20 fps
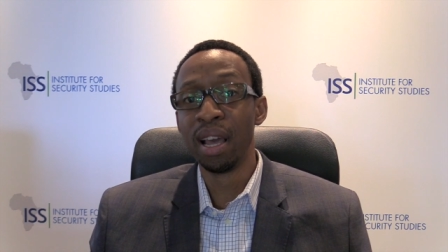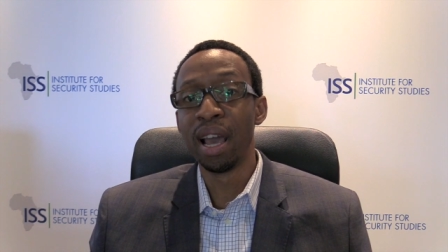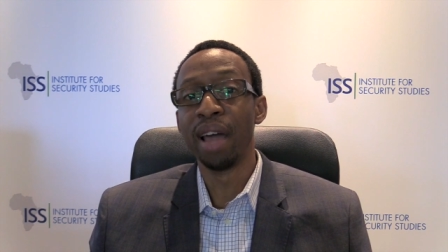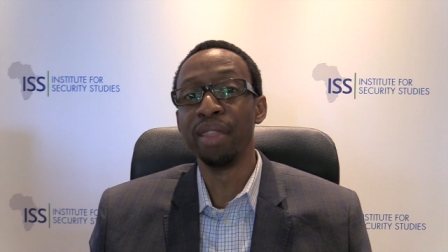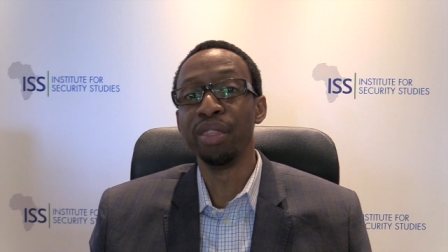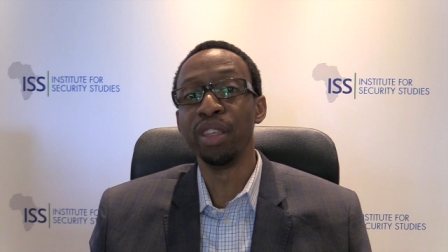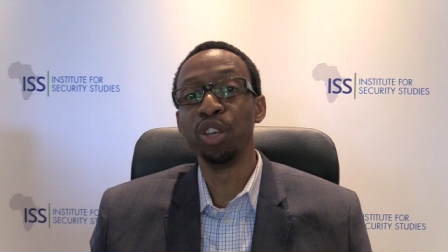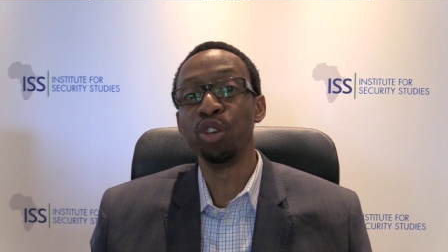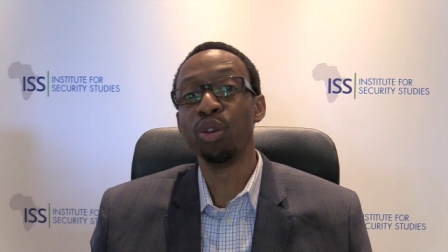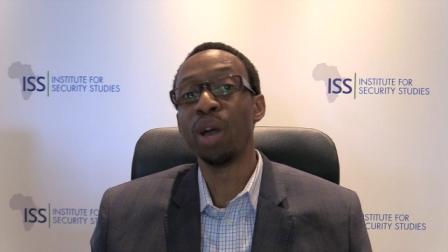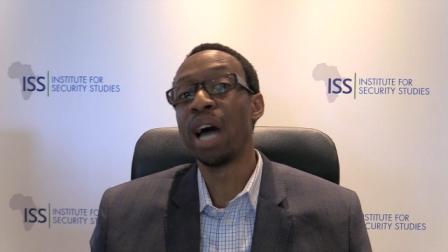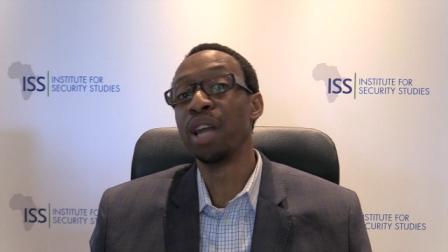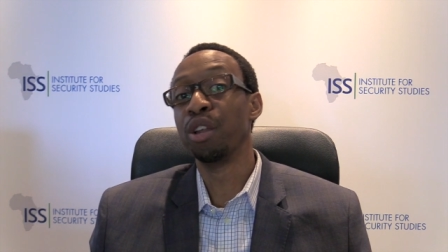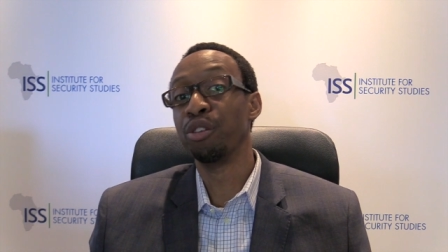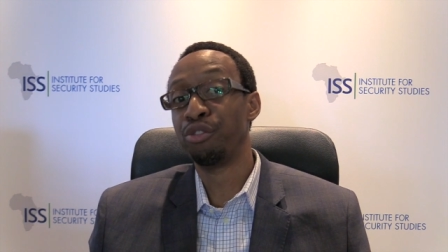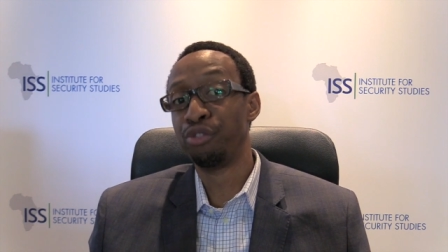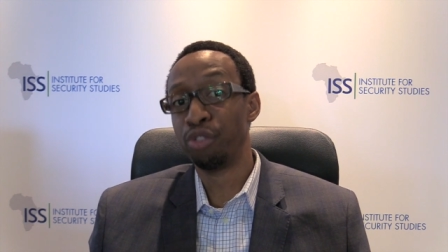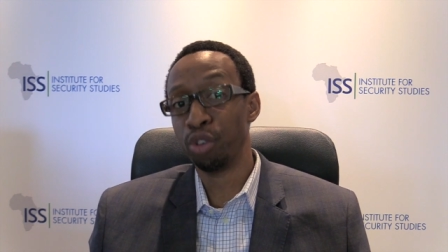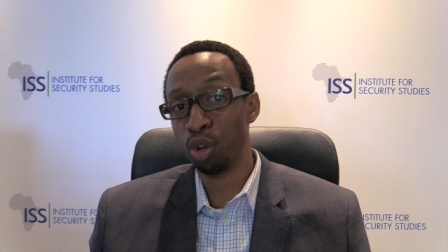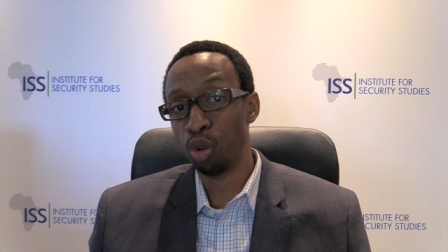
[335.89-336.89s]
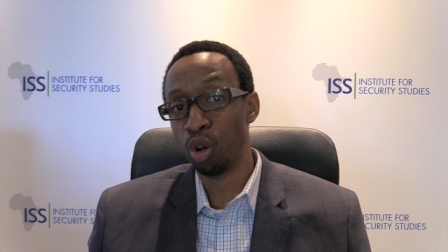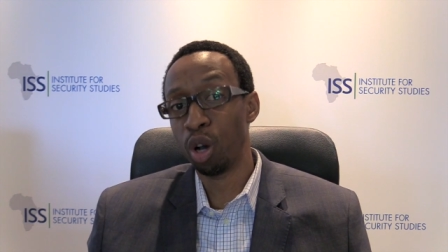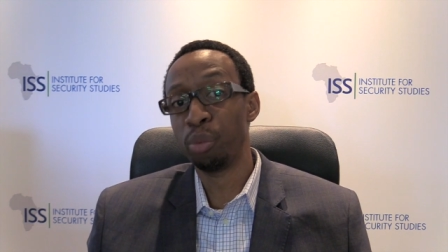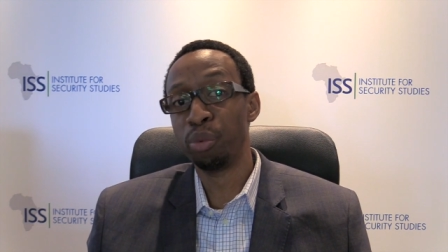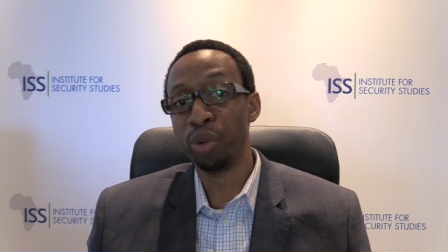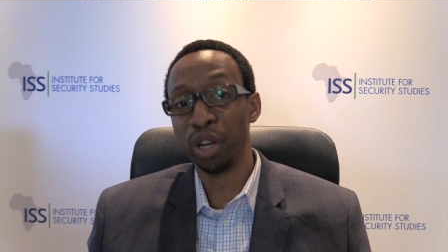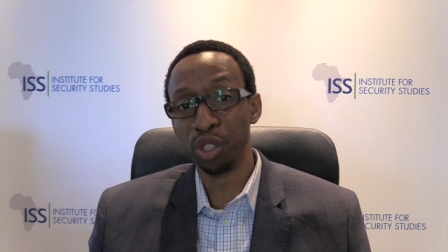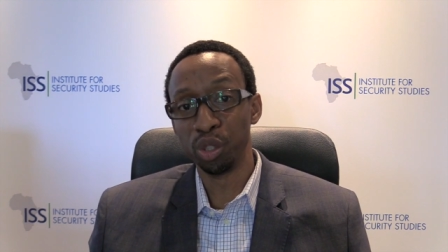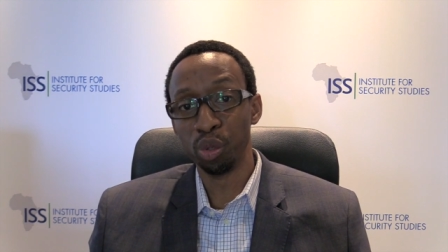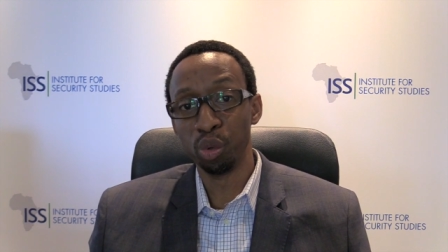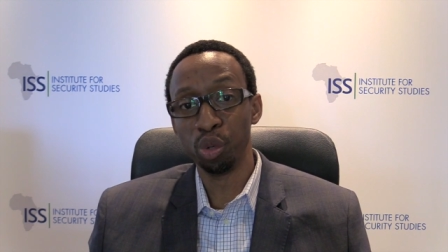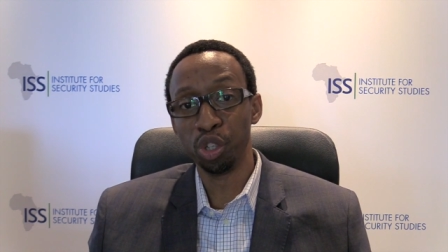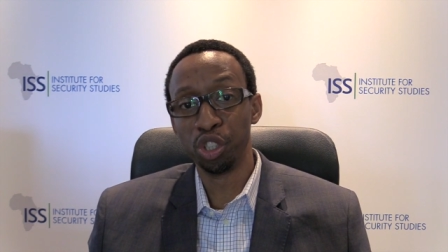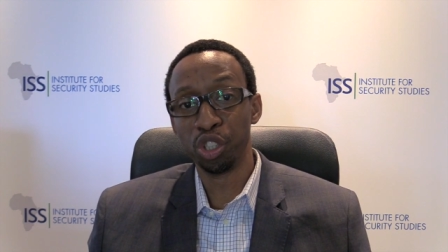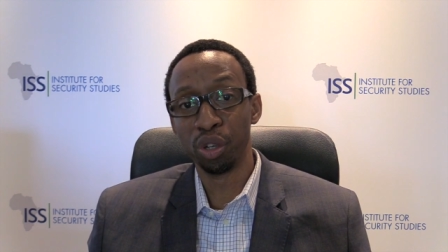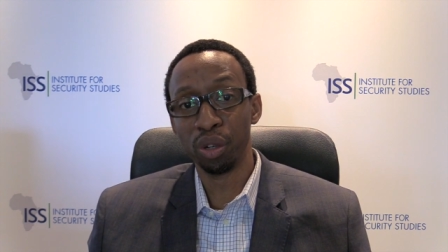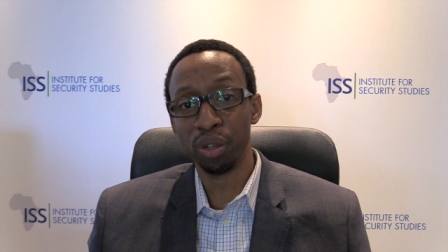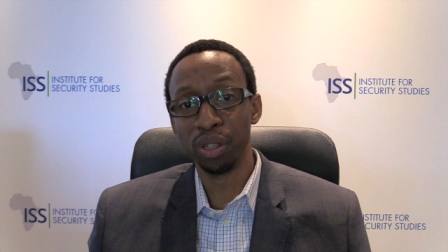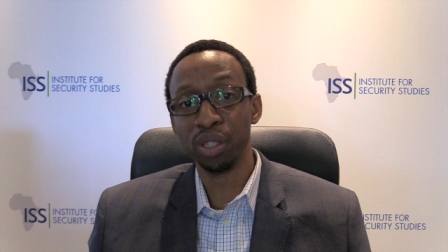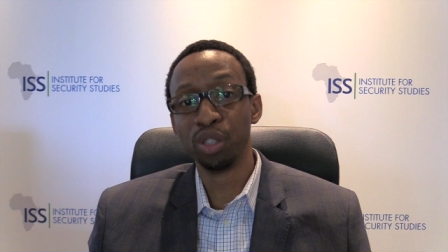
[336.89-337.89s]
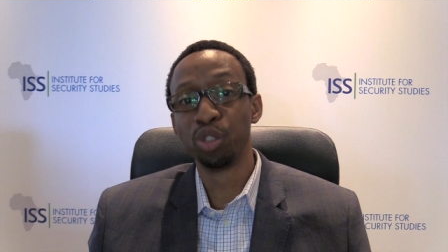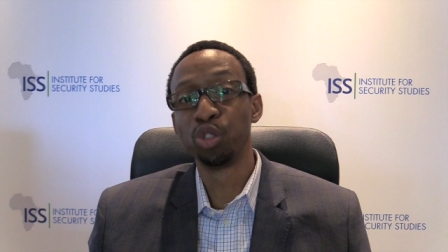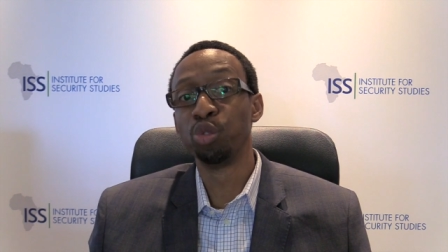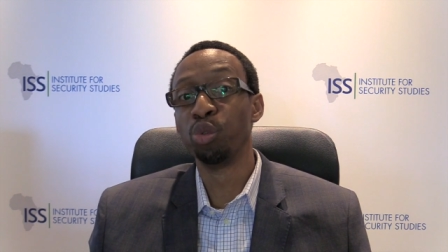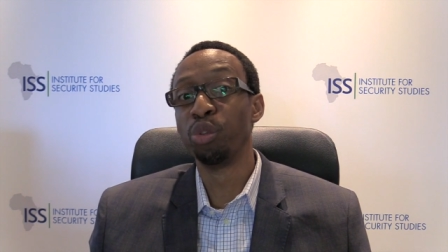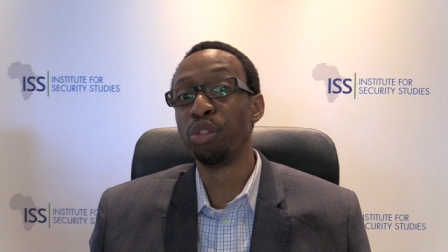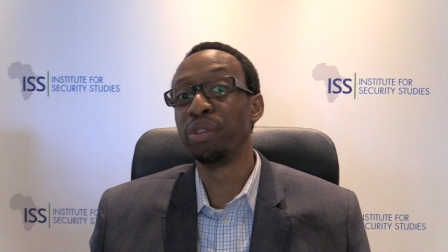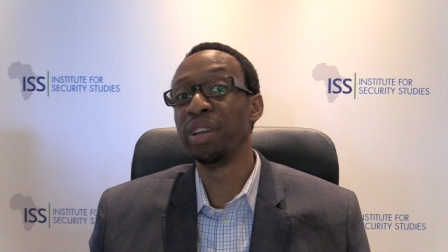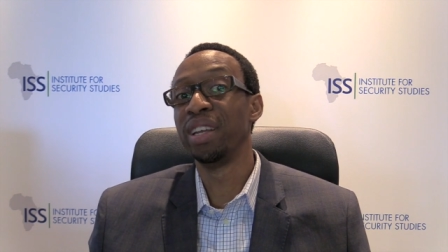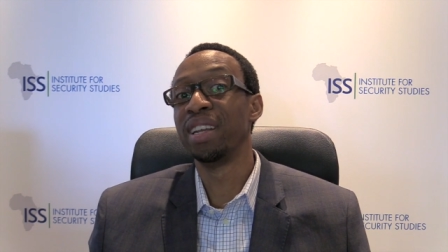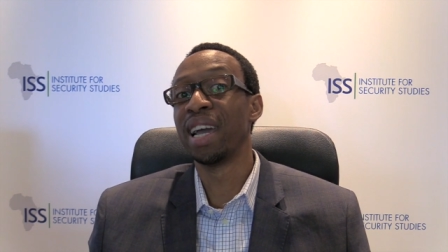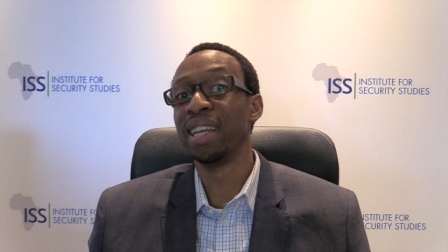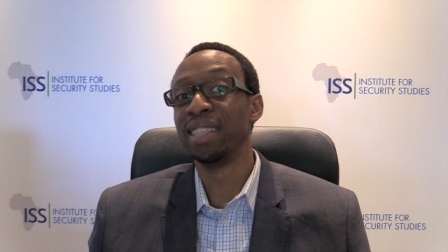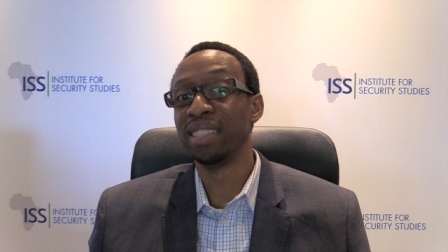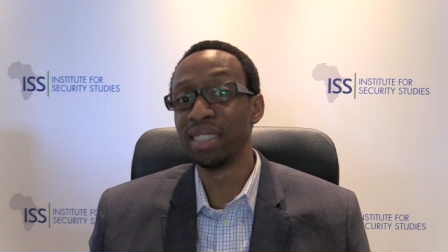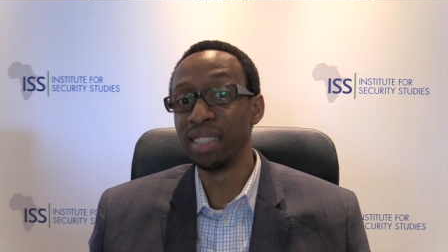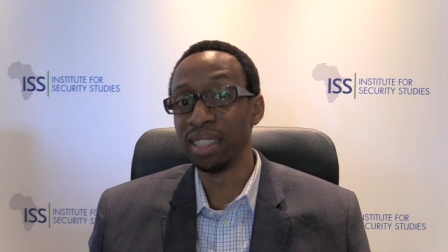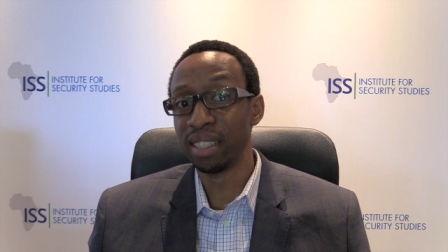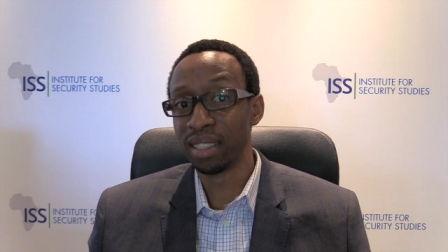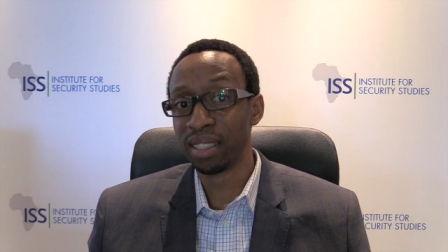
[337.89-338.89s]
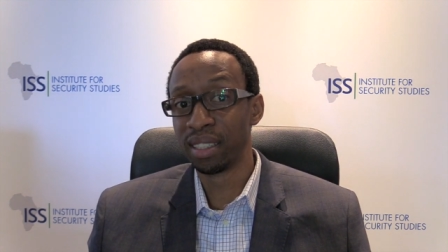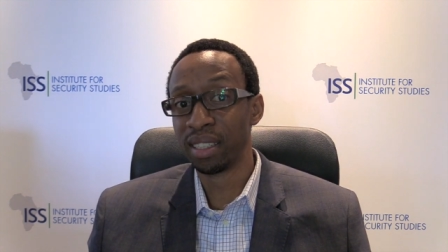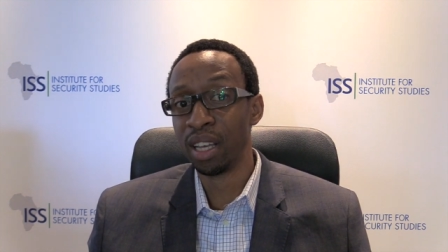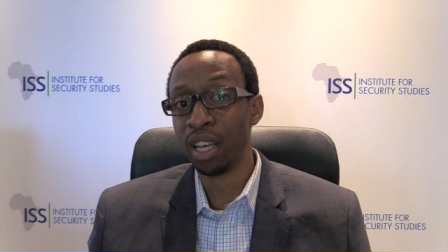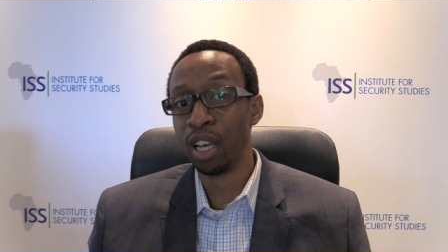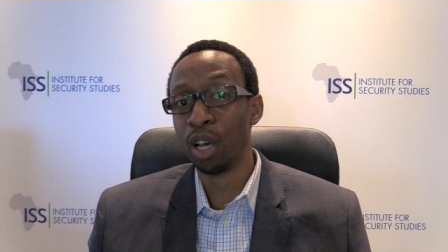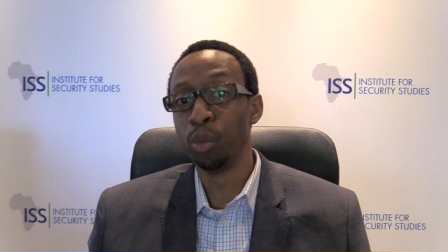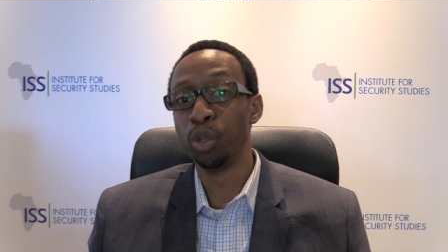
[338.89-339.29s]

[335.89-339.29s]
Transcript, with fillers: And then you had a follow up resolution 2396,